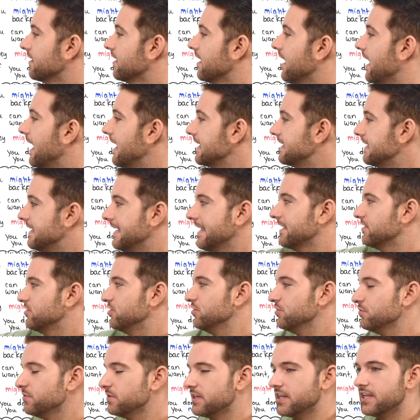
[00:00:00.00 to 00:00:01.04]
I can't
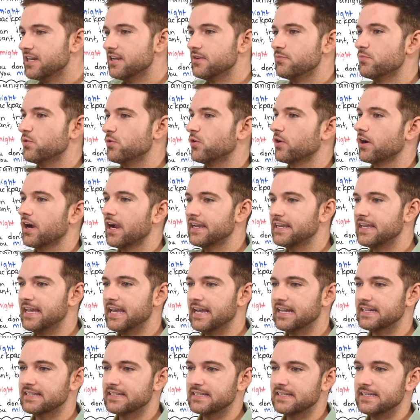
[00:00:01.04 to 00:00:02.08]
do it anymore. I
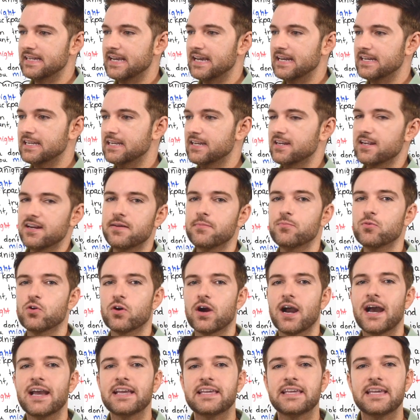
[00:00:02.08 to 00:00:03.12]
can't stand it
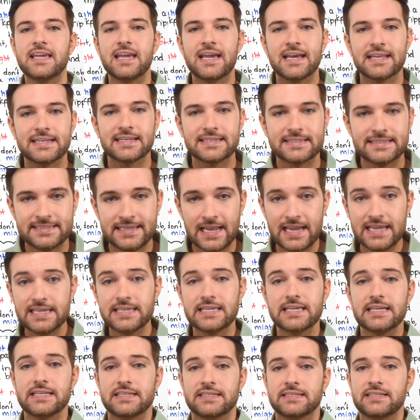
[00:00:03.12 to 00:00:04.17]
anymore. I can't
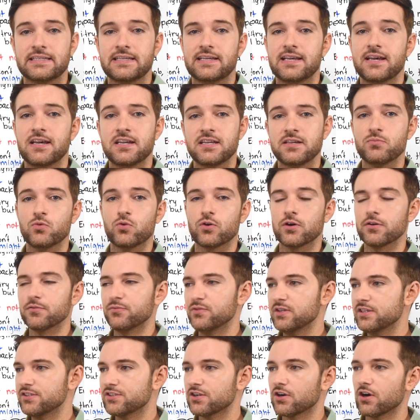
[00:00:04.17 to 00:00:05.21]
take it anymore.
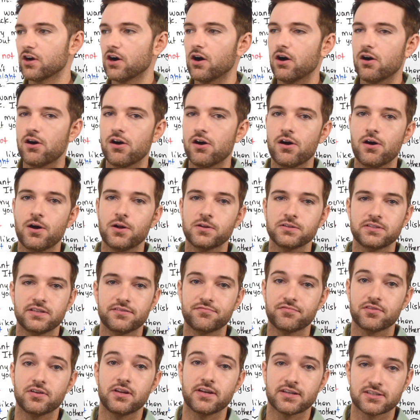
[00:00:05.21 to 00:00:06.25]
These are all
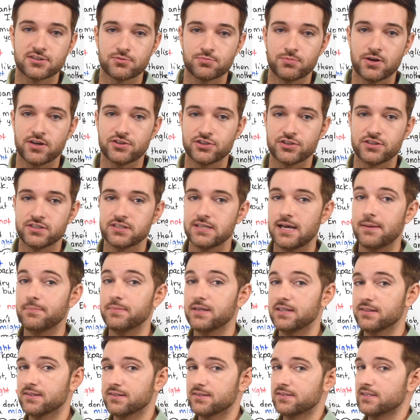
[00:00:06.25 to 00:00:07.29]
different expressions that
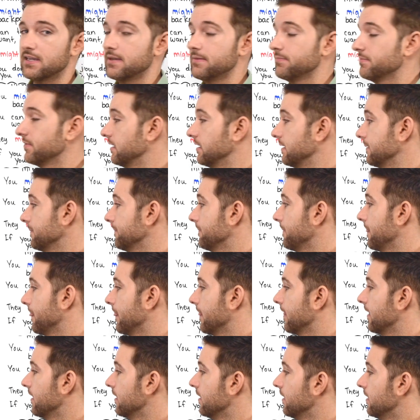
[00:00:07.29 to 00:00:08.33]
mean the same thing.
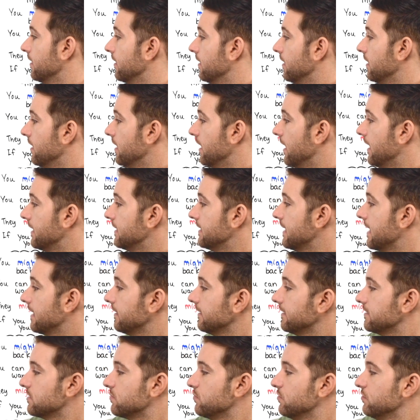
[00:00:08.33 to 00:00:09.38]
And now
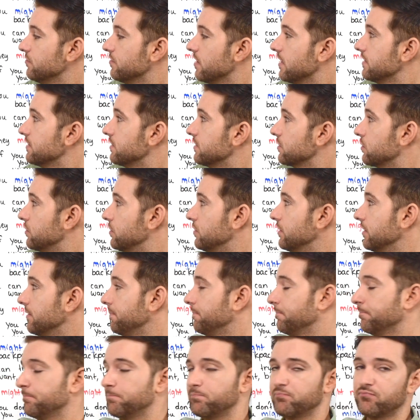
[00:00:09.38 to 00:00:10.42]
let's move on to
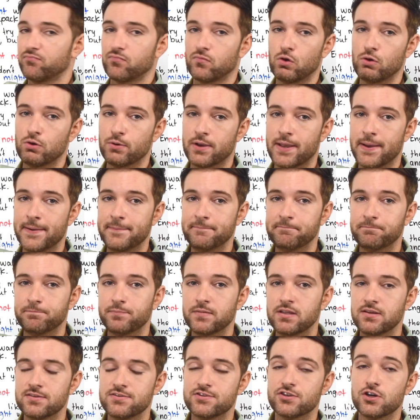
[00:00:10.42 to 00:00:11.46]
could. Okay,
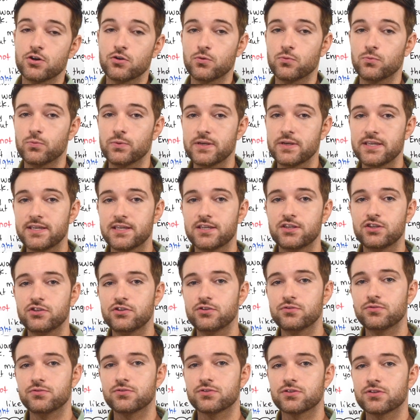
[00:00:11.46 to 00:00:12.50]
so we can
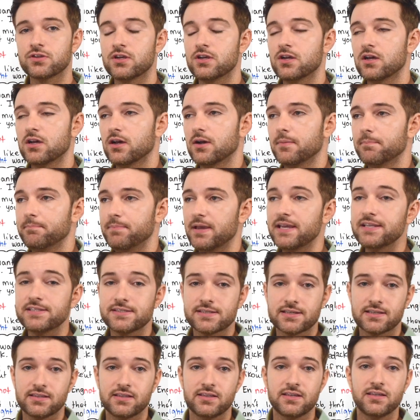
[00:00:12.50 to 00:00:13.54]
use,
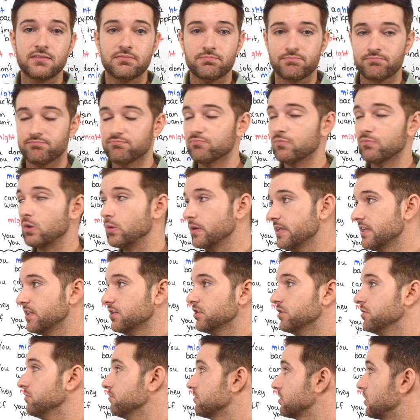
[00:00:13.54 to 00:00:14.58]
basically, we can
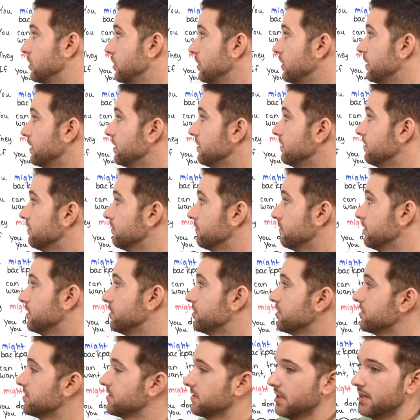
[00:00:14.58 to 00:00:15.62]
use could, which
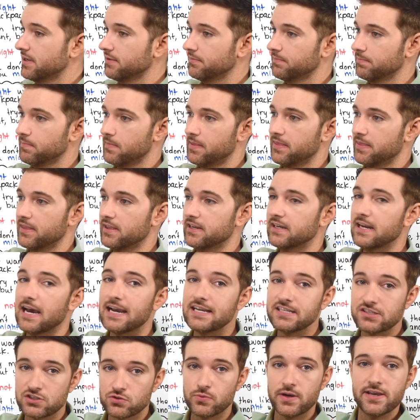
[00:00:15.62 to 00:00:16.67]
is like the
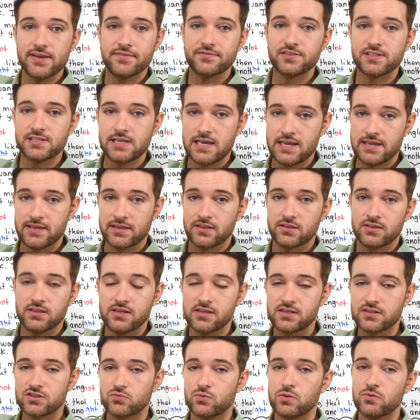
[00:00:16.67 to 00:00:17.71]
nice way of saying
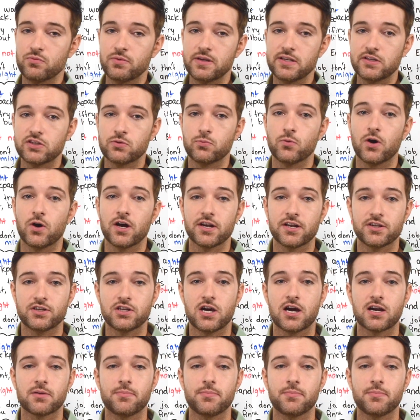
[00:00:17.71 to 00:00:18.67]
things, when we want to talk